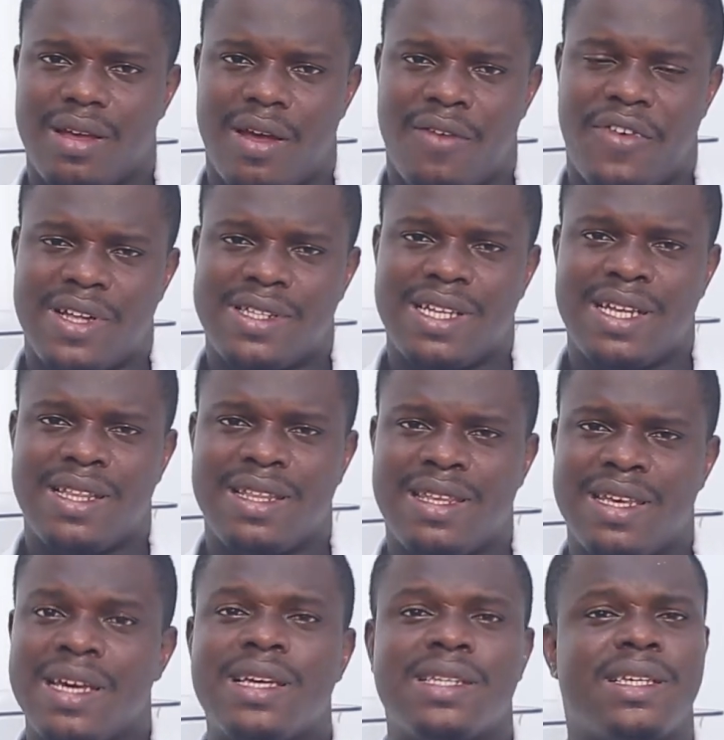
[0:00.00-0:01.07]
A fertility
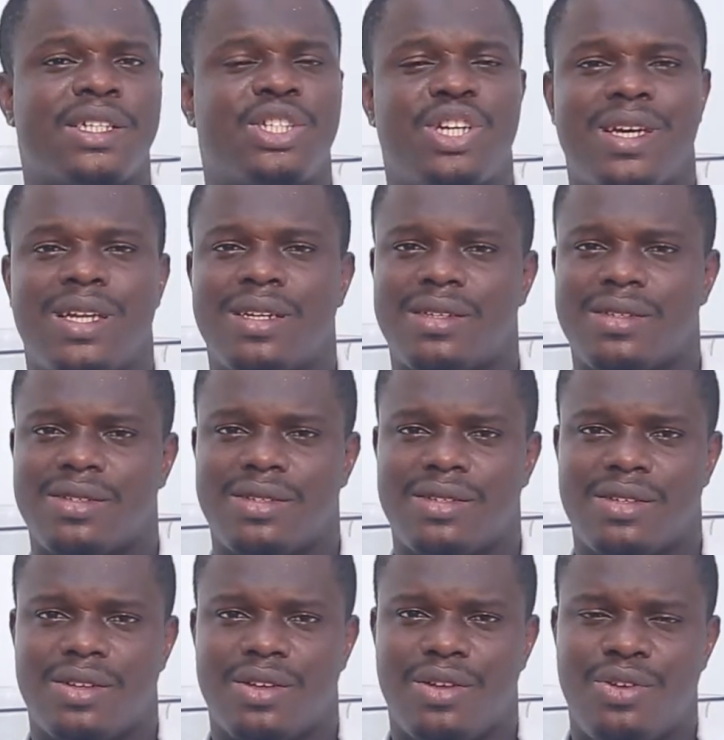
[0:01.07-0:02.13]
thing is a chain.
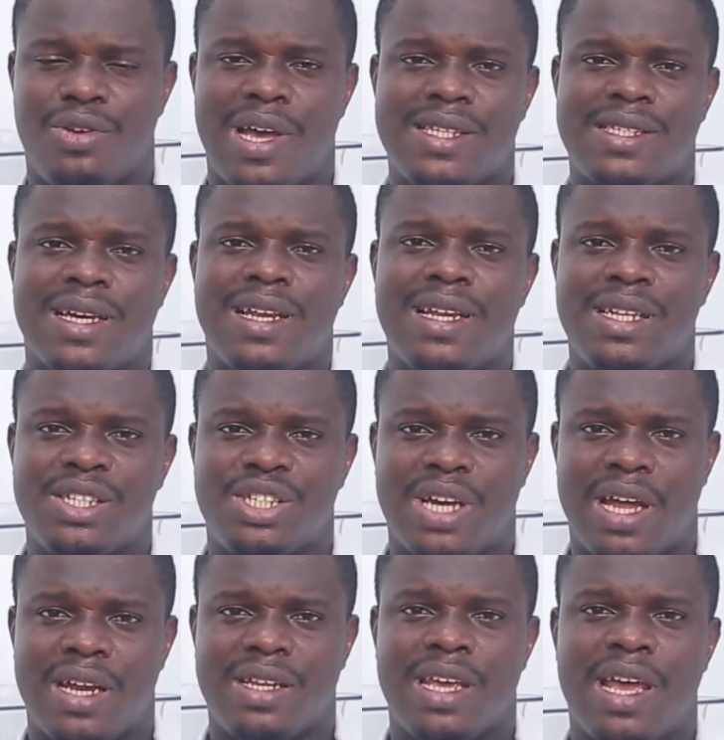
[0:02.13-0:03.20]
You as a
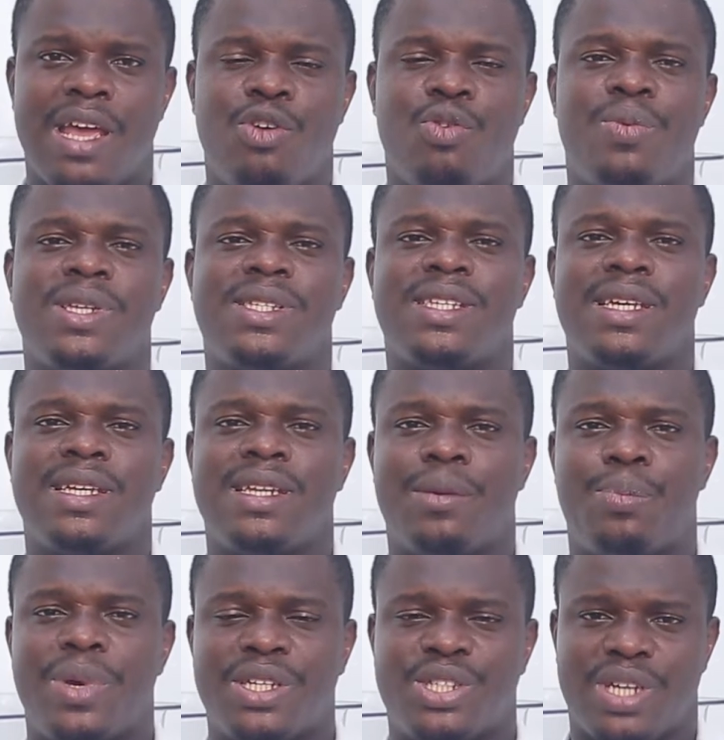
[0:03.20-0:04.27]
clinician, yeah, you'll be seeing the
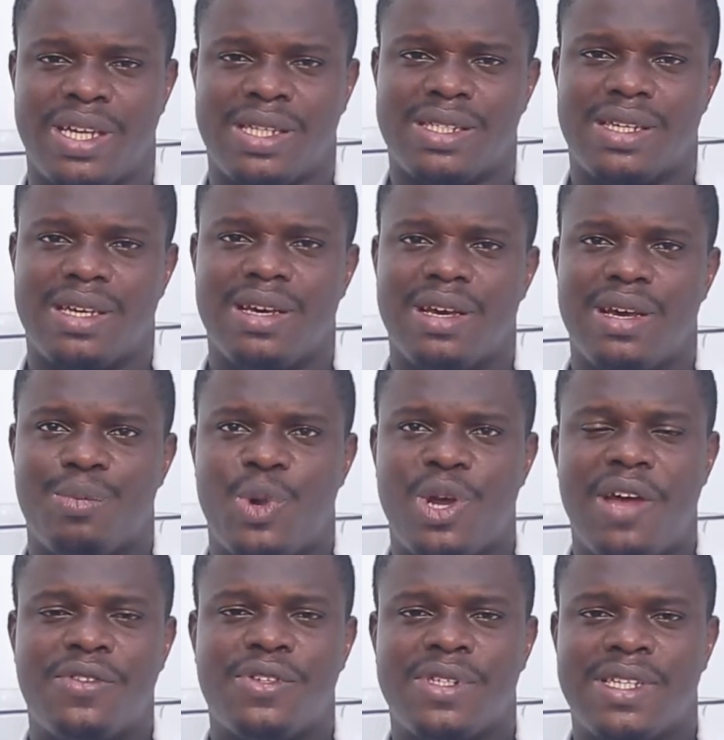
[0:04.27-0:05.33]
patients, but you
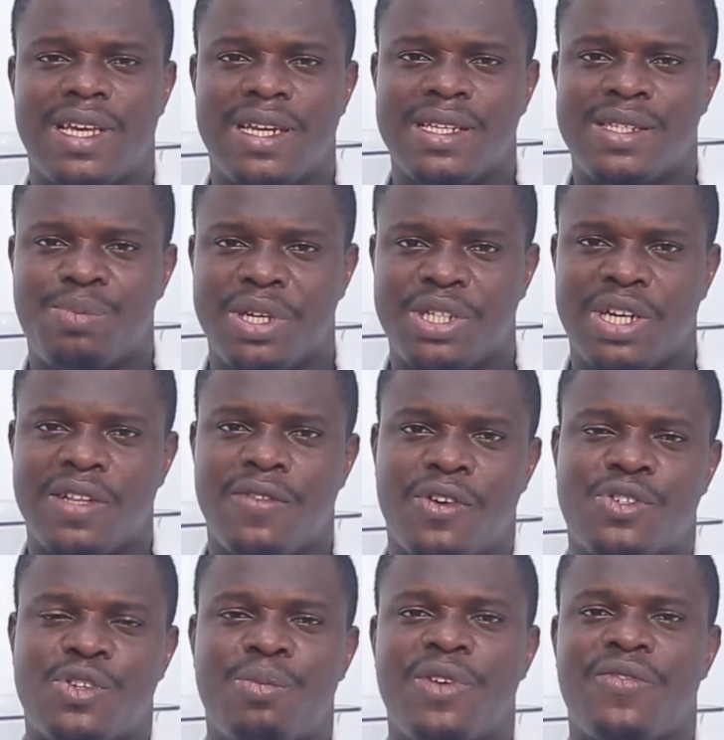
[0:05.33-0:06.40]
have to send this patient for
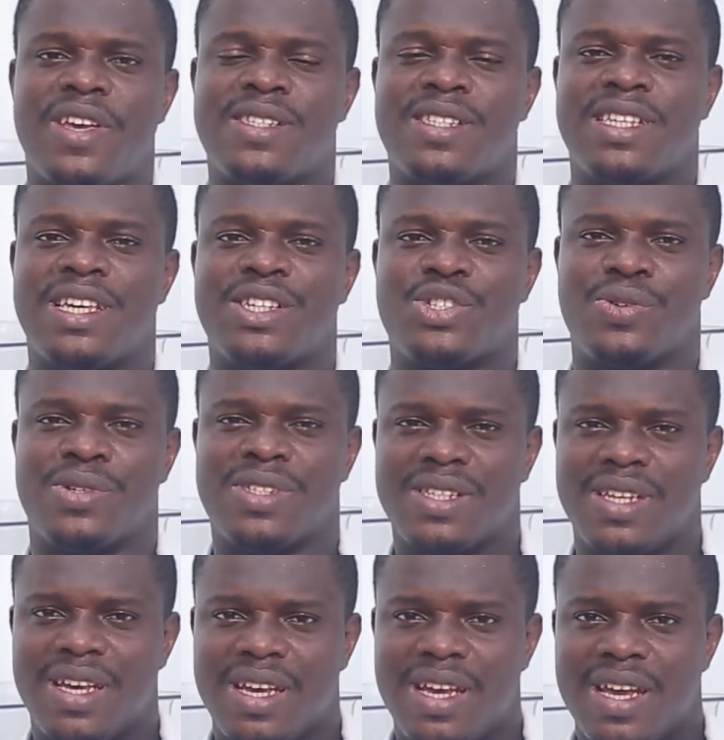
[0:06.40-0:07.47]
some investigations.
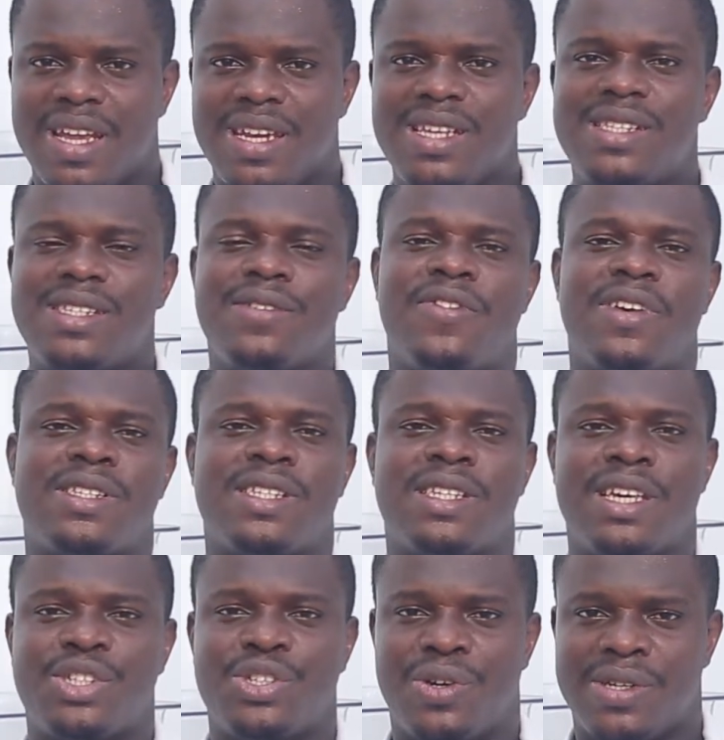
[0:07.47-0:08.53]
These
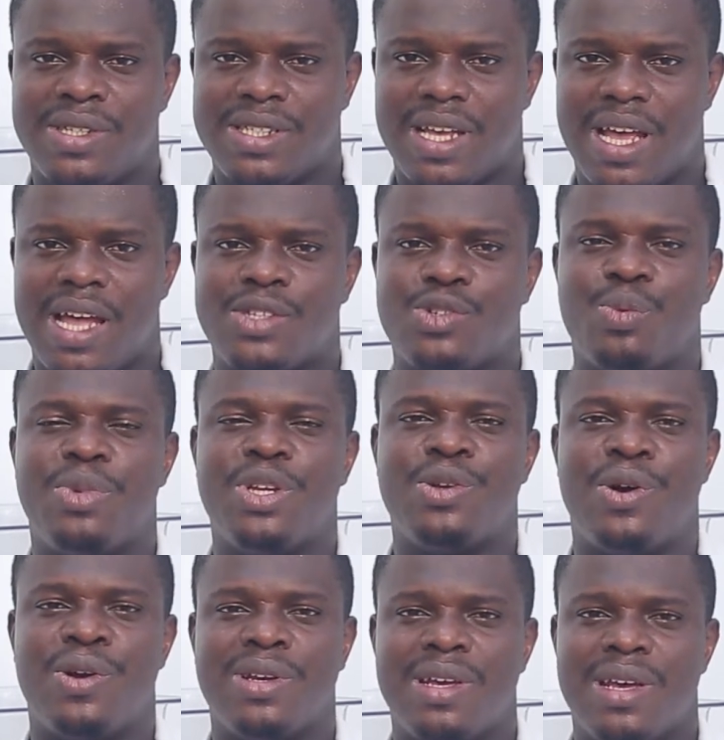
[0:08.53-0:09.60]
investigations are to be
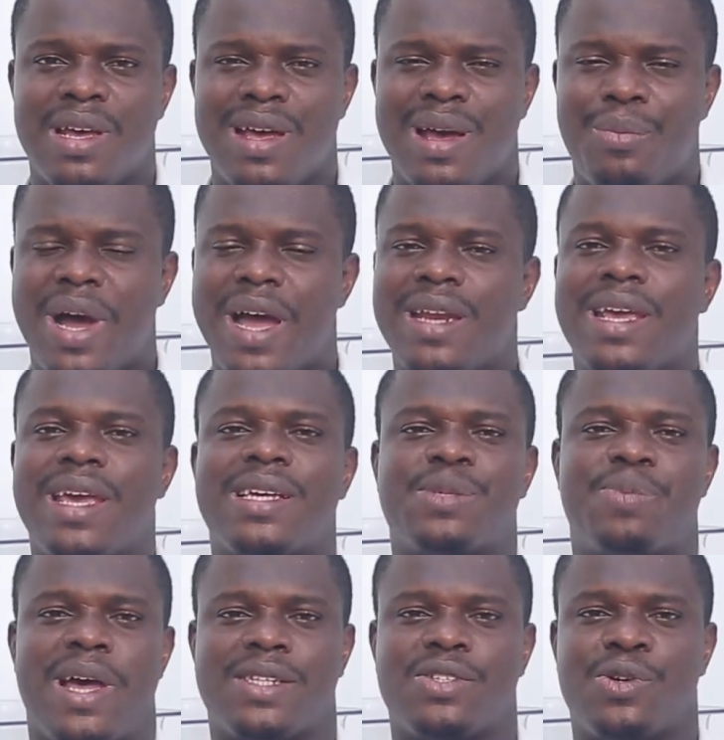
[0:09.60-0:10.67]
done by an
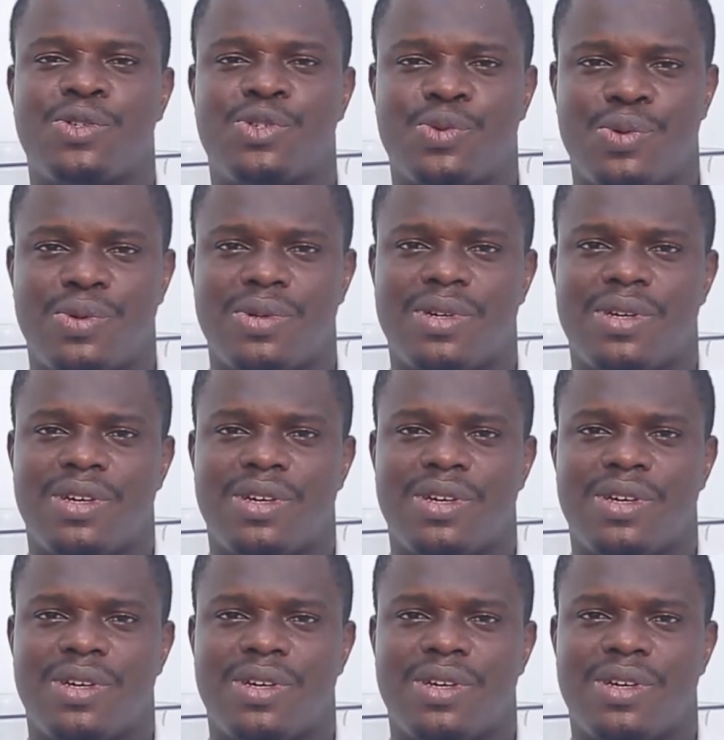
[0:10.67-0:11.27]
expert also.